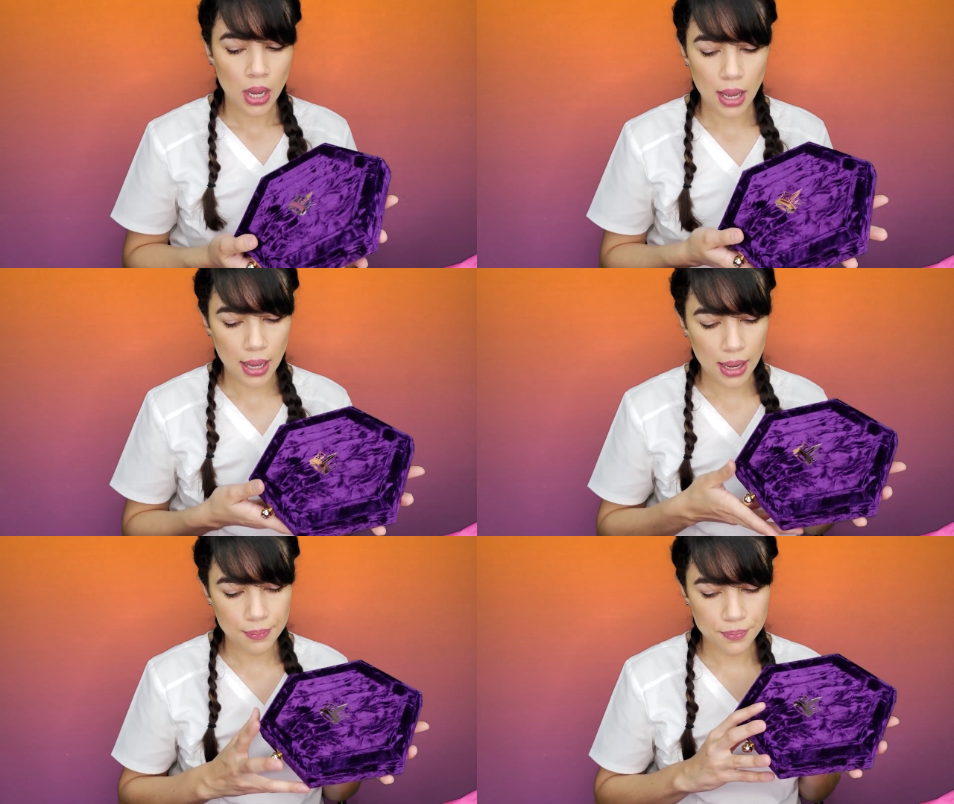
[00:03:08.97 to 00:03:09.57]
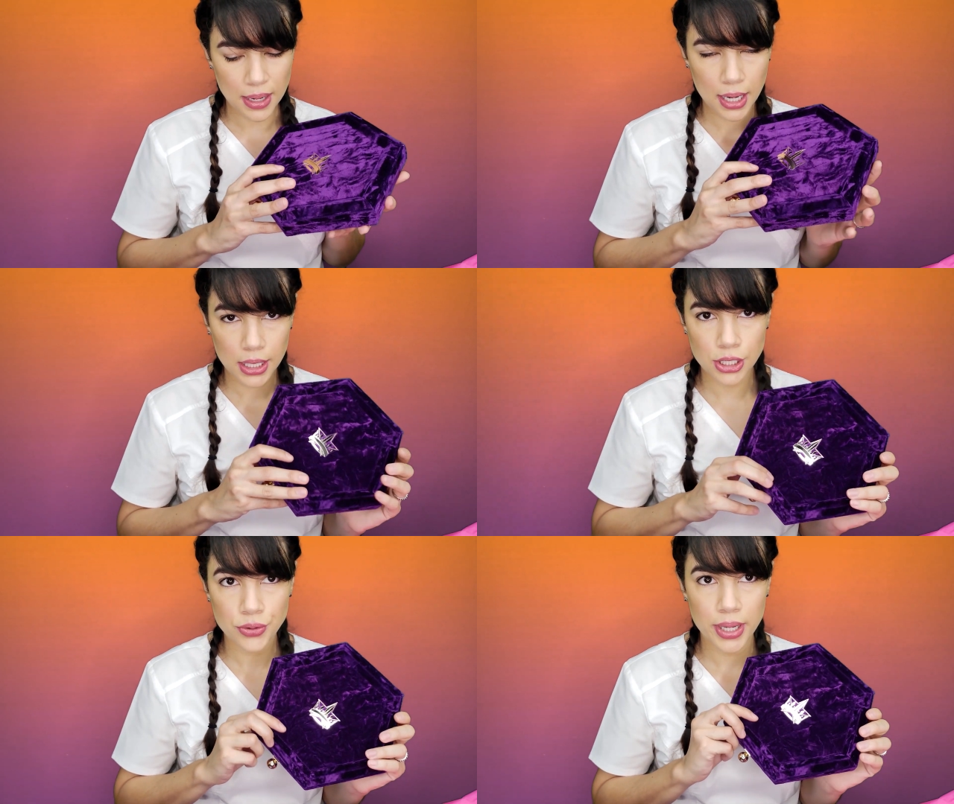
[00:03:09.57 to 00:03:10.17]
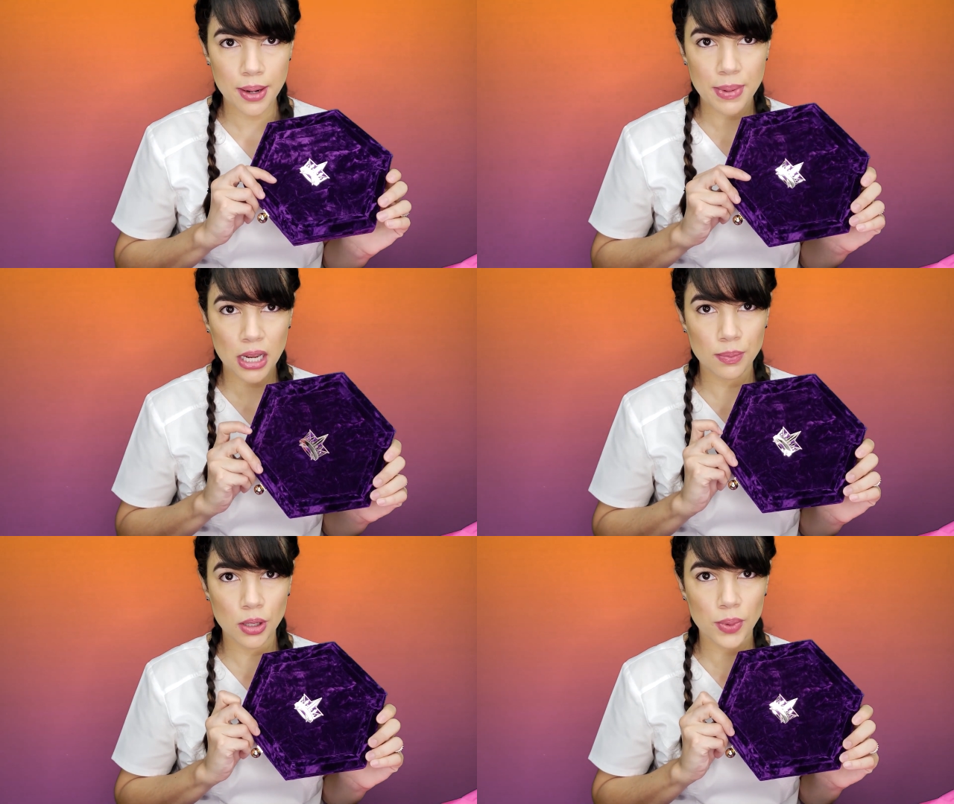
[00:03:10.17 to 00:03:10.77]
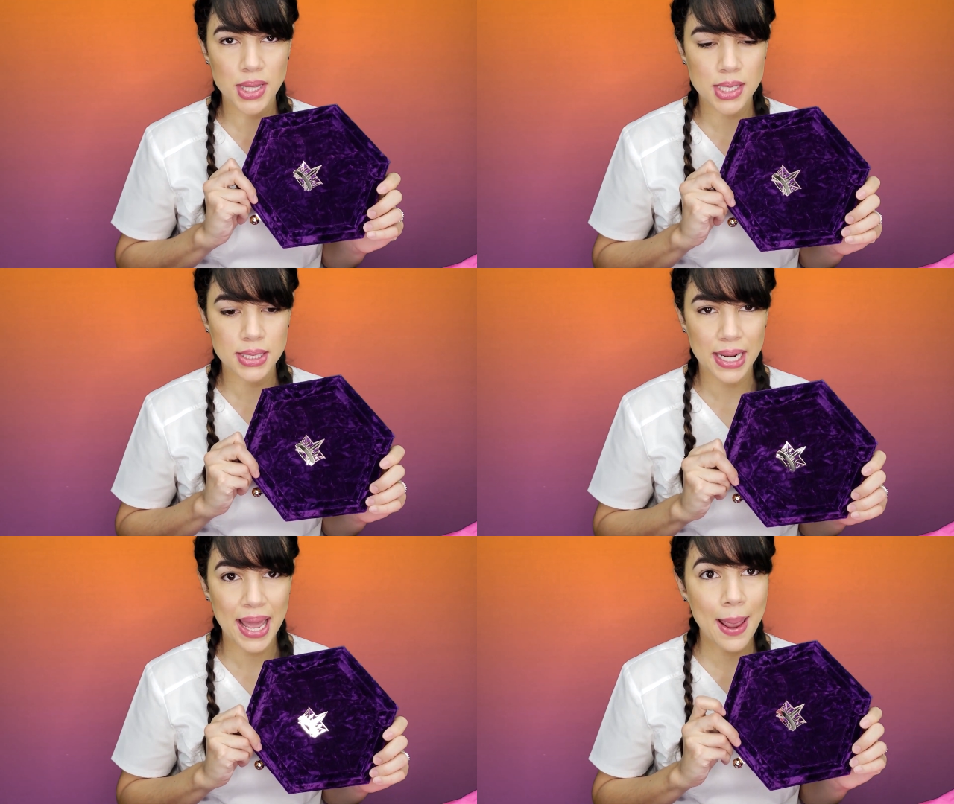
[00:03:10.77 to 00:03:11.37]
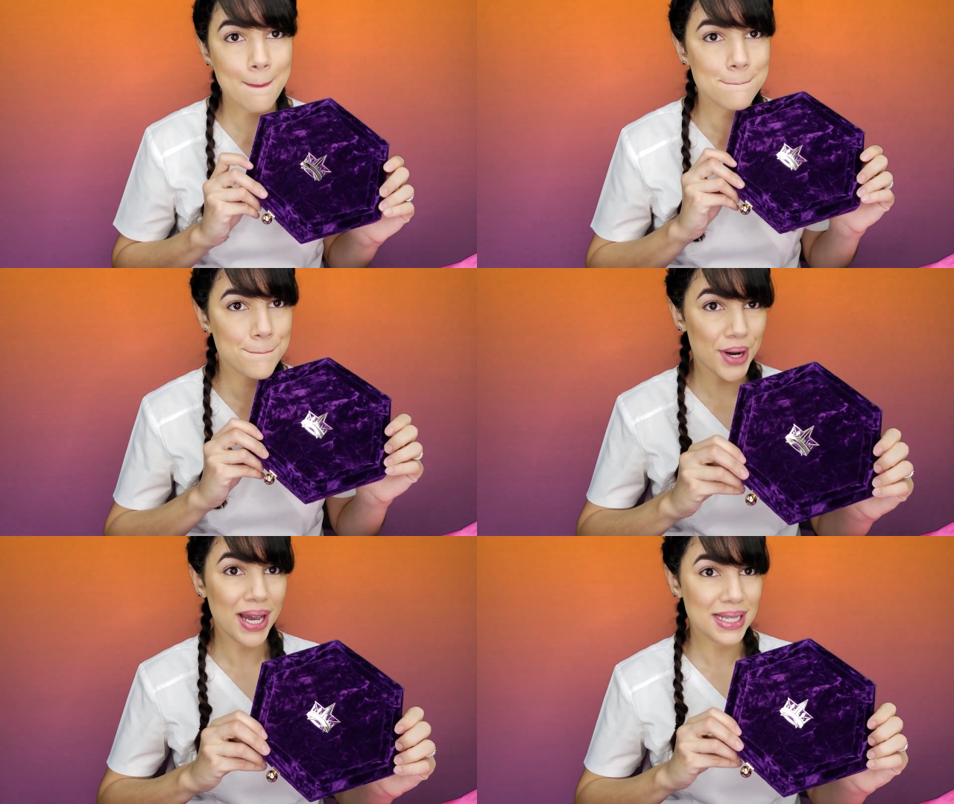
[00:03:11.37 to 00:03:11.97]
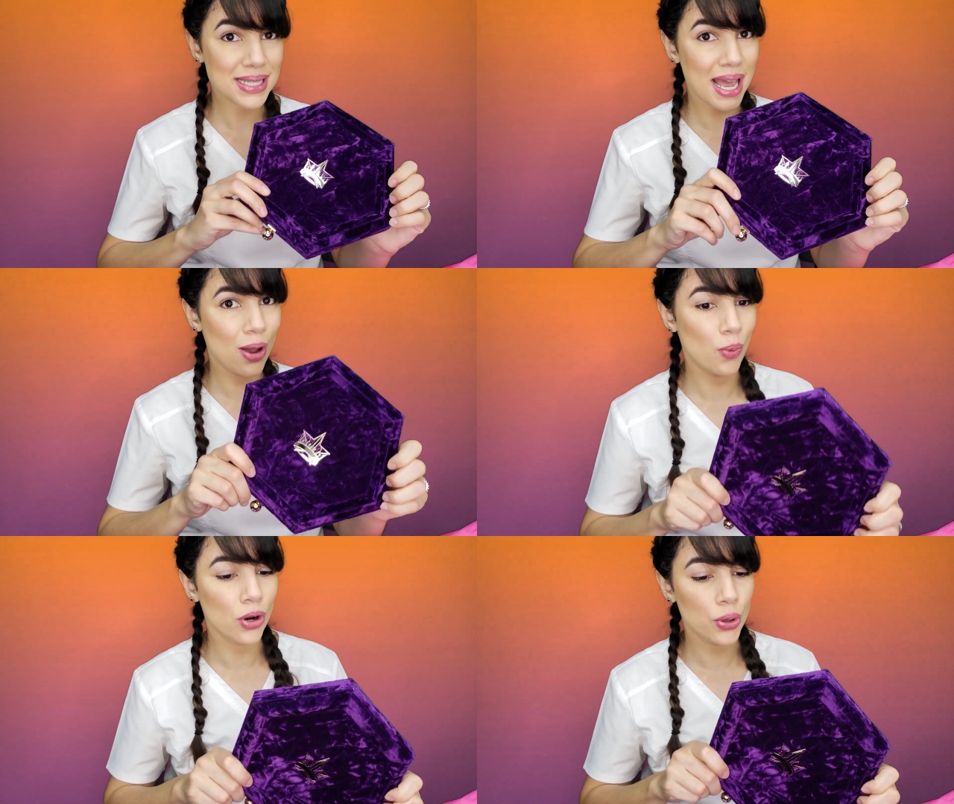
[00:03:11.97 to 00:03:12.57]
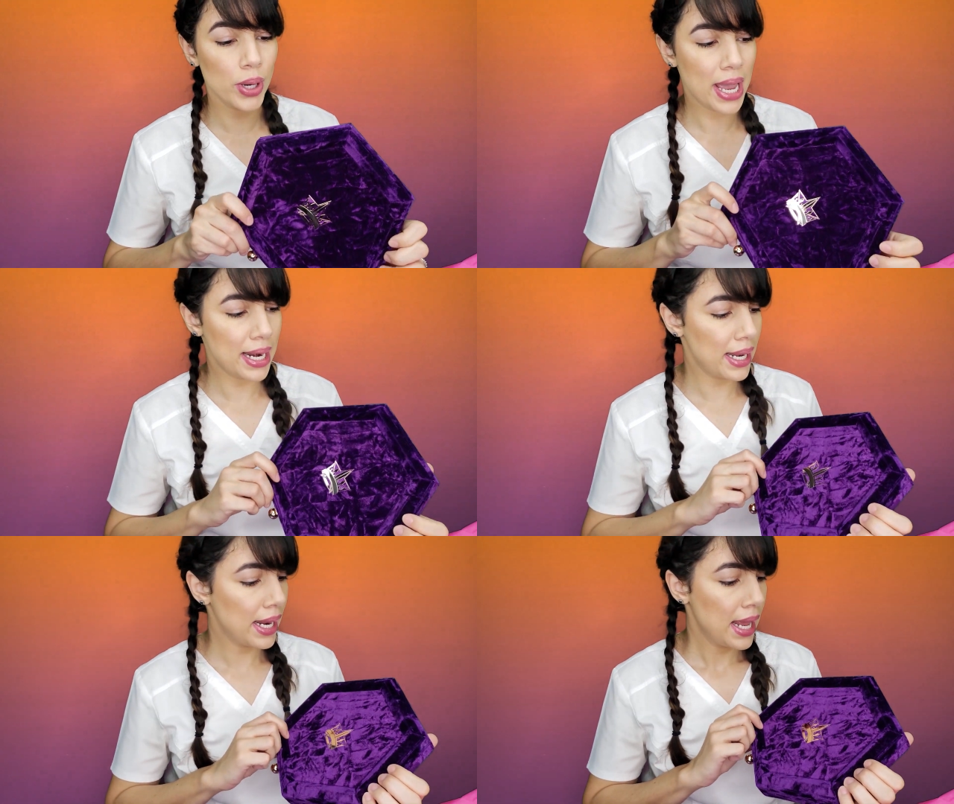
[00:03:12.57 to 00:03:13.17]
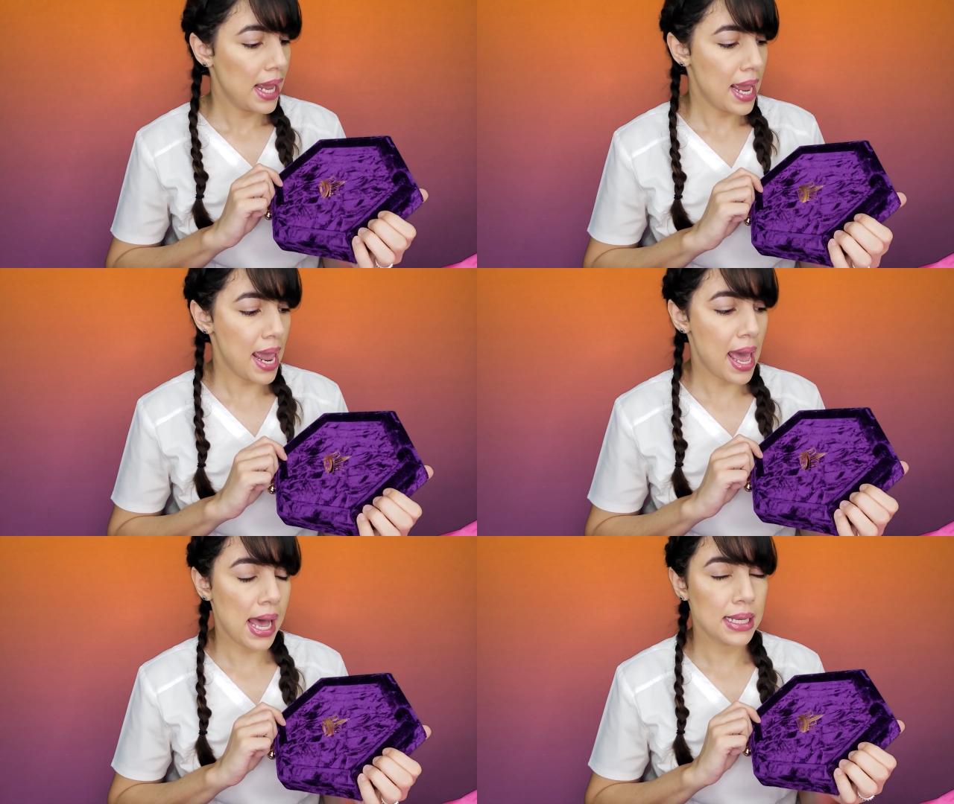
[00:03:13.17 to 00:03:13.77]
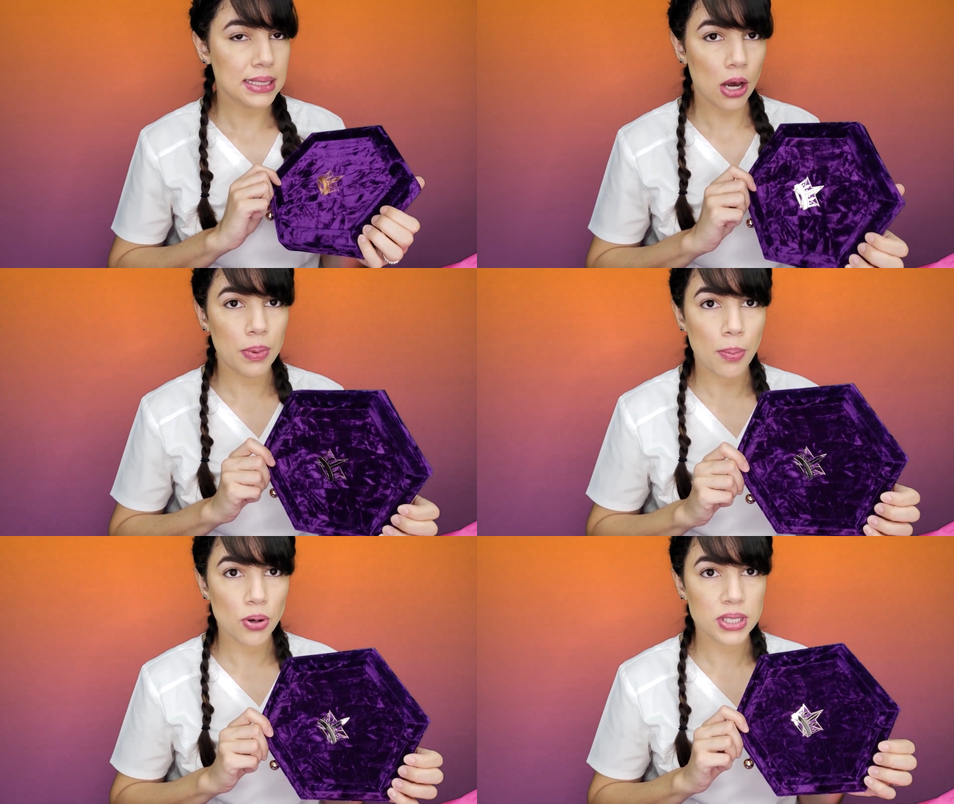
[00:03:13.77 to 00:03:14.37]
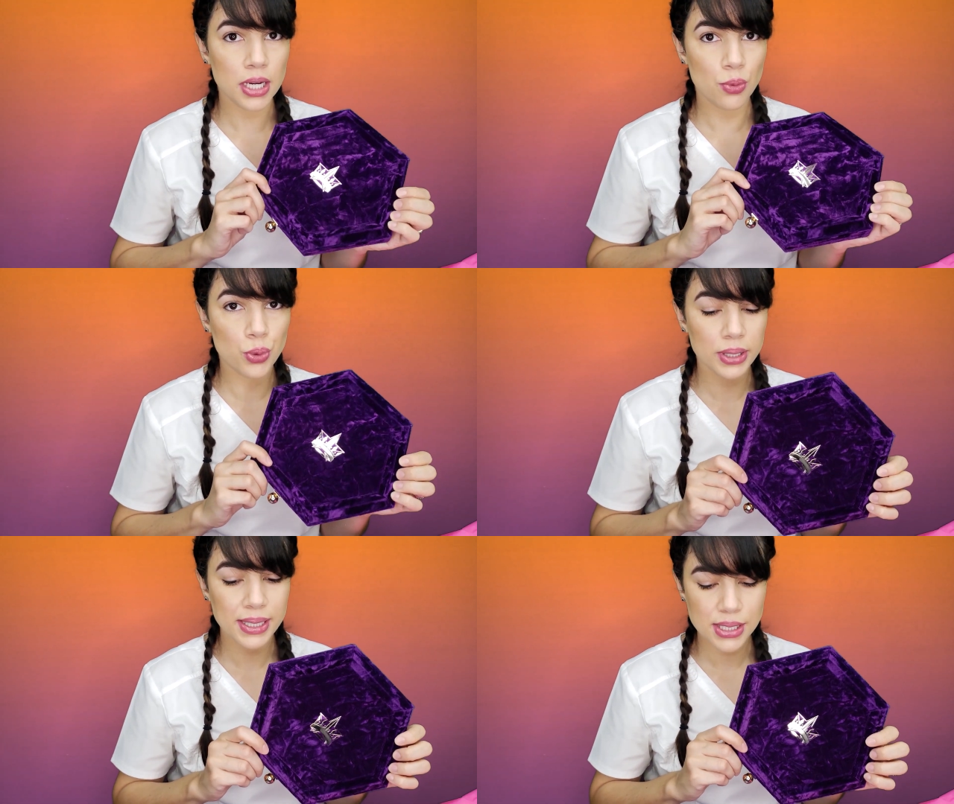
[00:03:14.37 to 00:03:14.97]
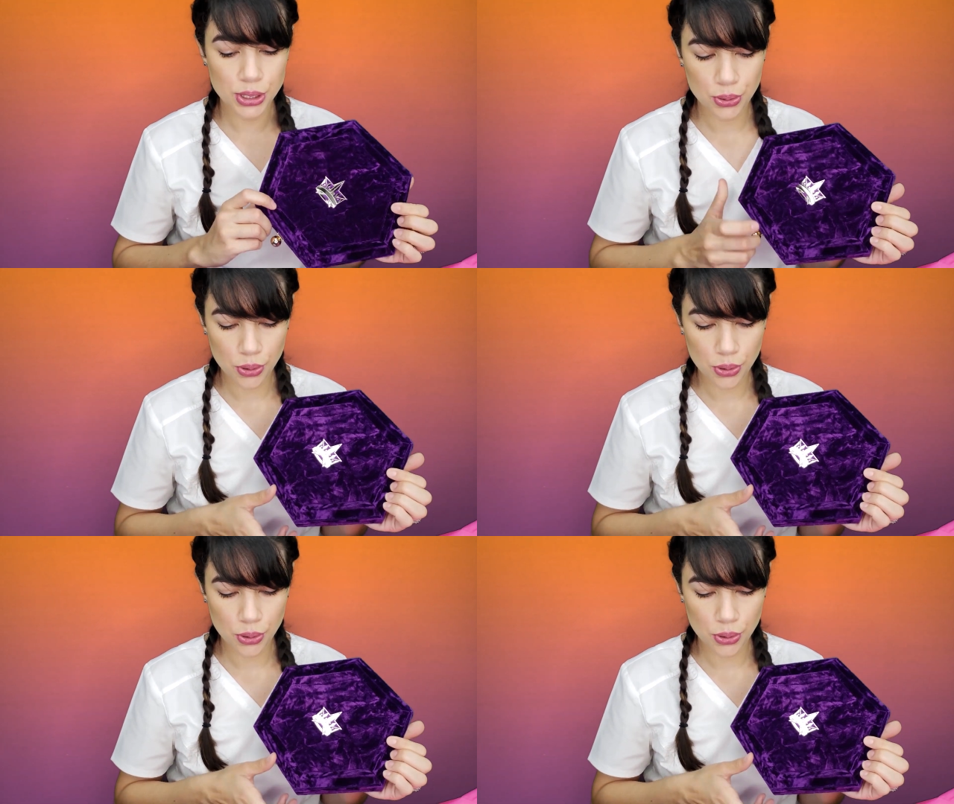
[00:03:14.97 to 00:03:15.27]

I'm not going to create a makeup look with this today, but I will create it, and I'll be posting it really soon,